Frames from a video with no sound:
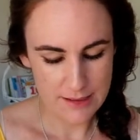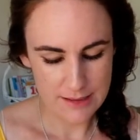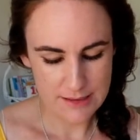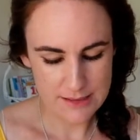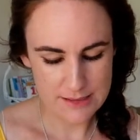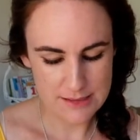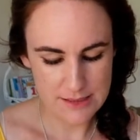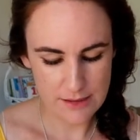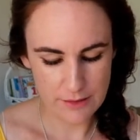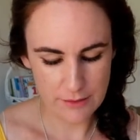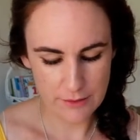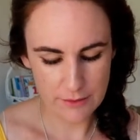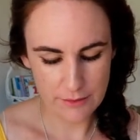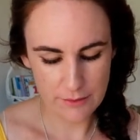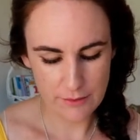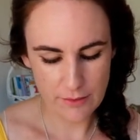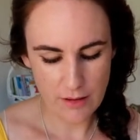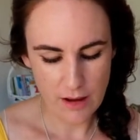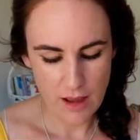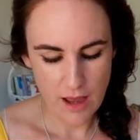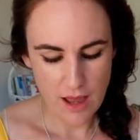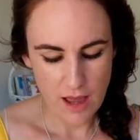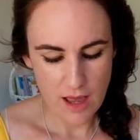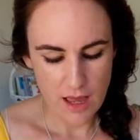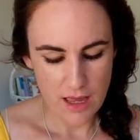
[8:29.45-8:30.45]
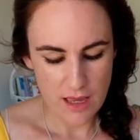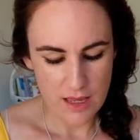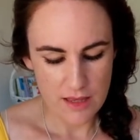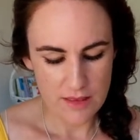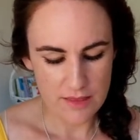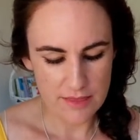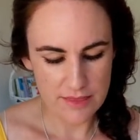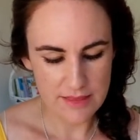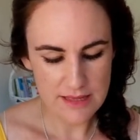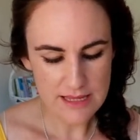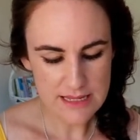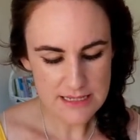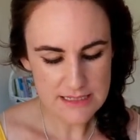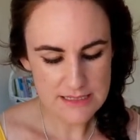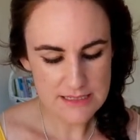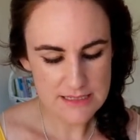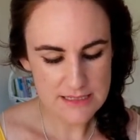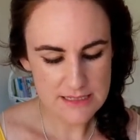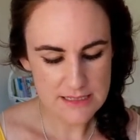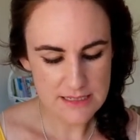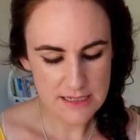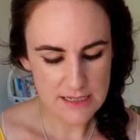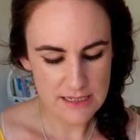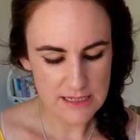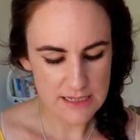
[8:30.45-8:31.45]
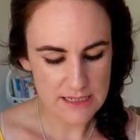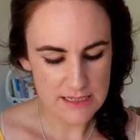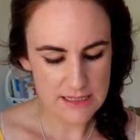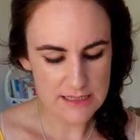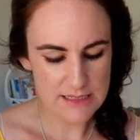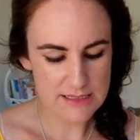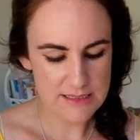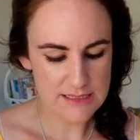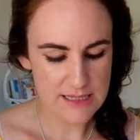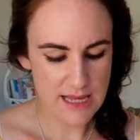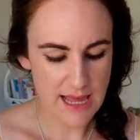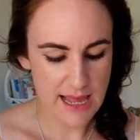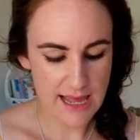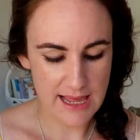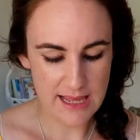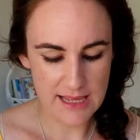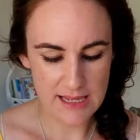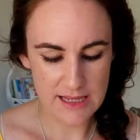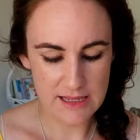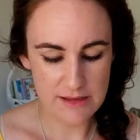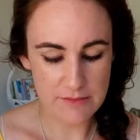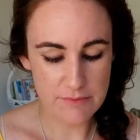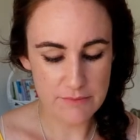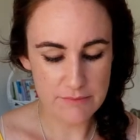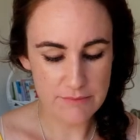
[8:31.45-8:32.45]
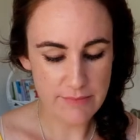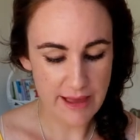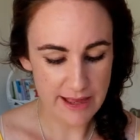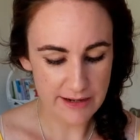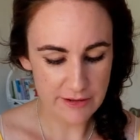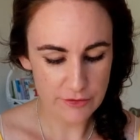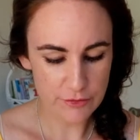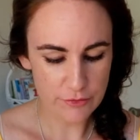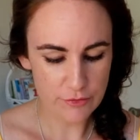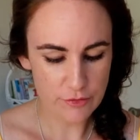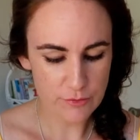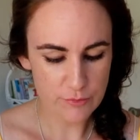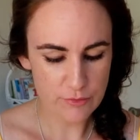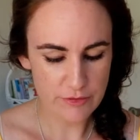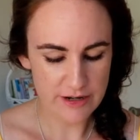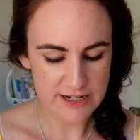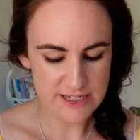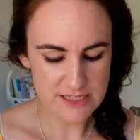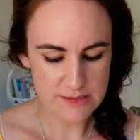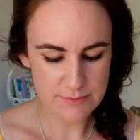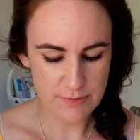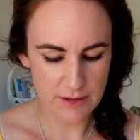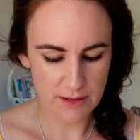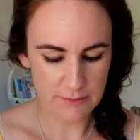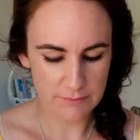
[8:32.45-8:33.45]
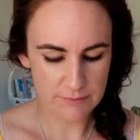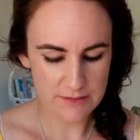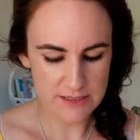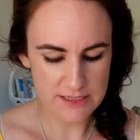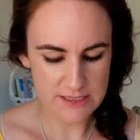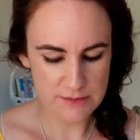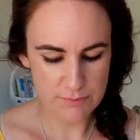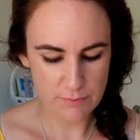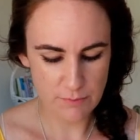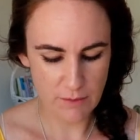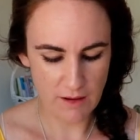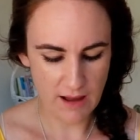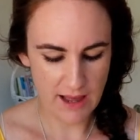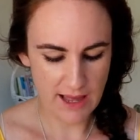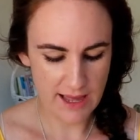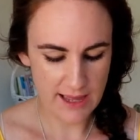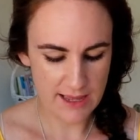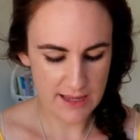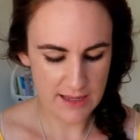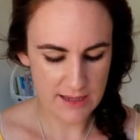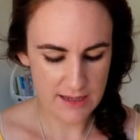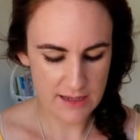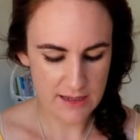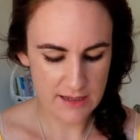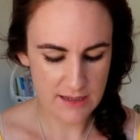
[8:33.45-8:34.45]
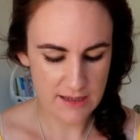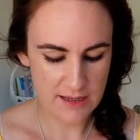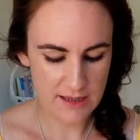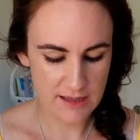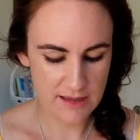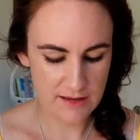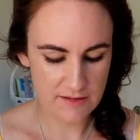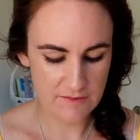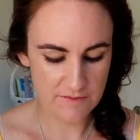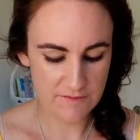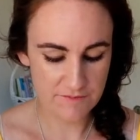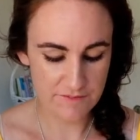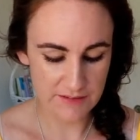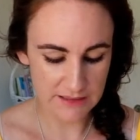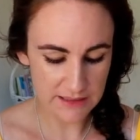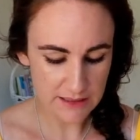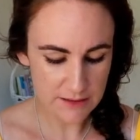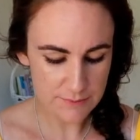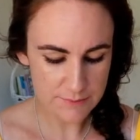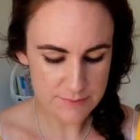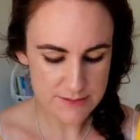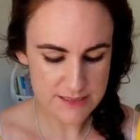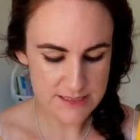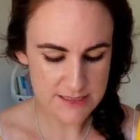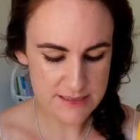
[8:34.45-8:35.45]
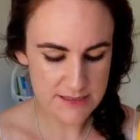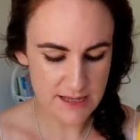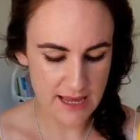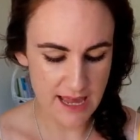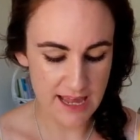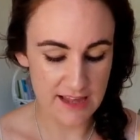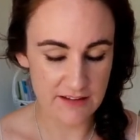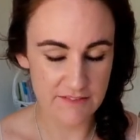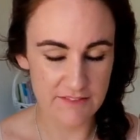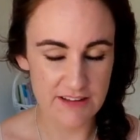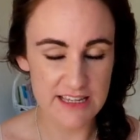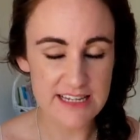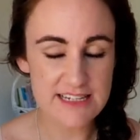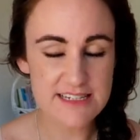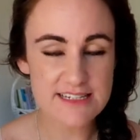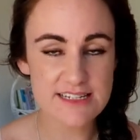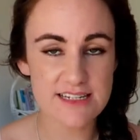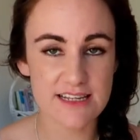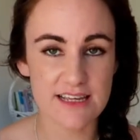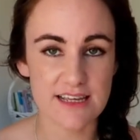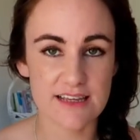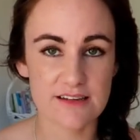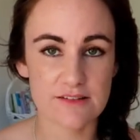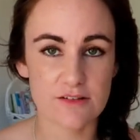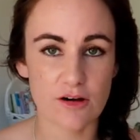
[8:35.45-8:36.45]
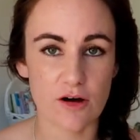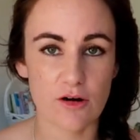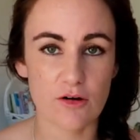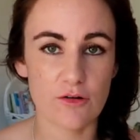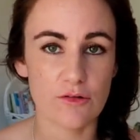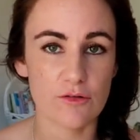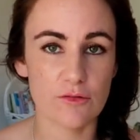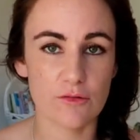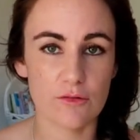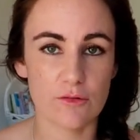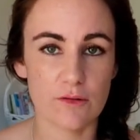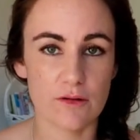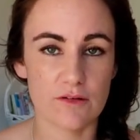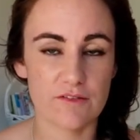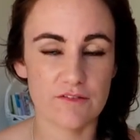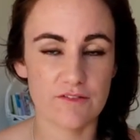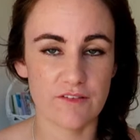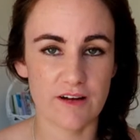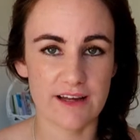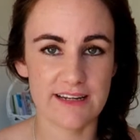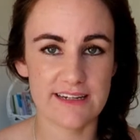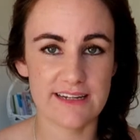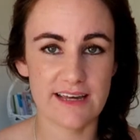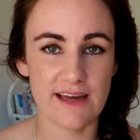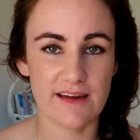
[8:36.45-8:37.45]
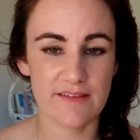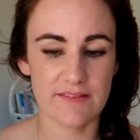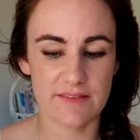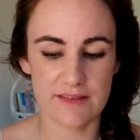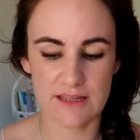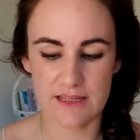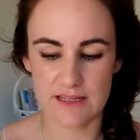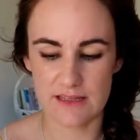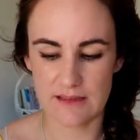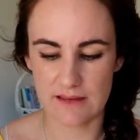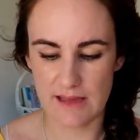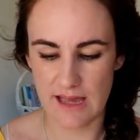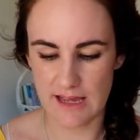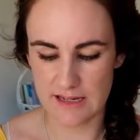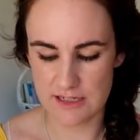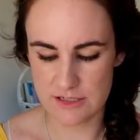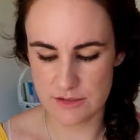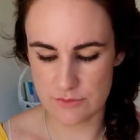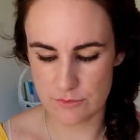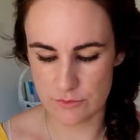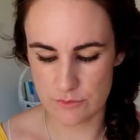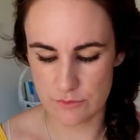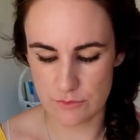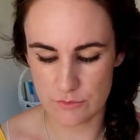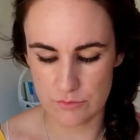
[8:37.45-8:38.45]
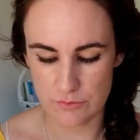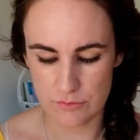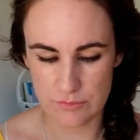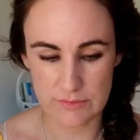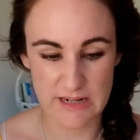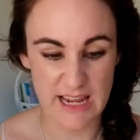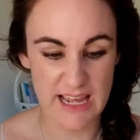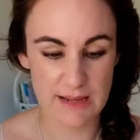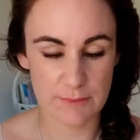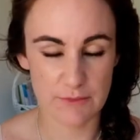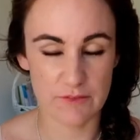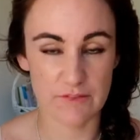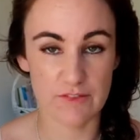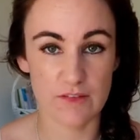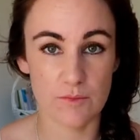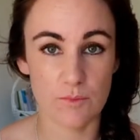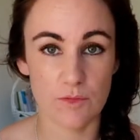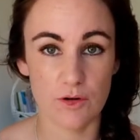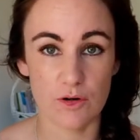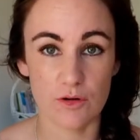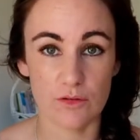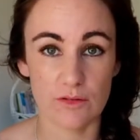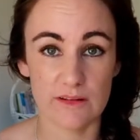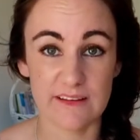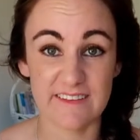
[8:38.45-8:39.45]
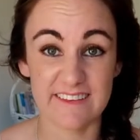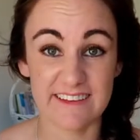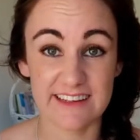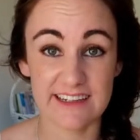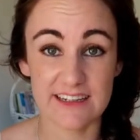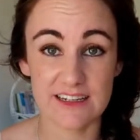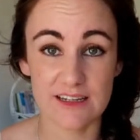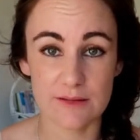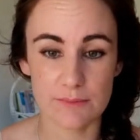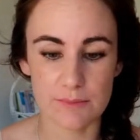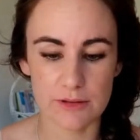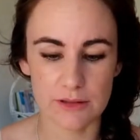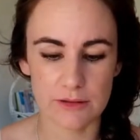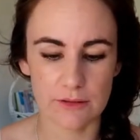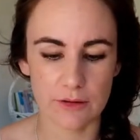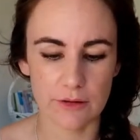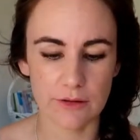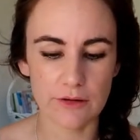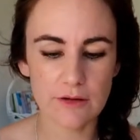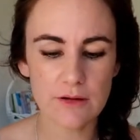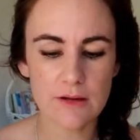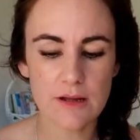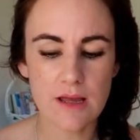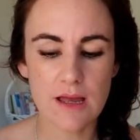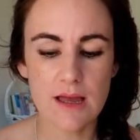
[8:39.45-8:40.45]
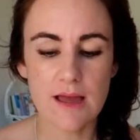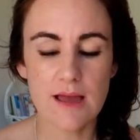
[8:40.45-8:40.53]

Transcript: So this is a manual breast pump. It's by Philips Avent, and I'll find out the actual name of the model and link it below.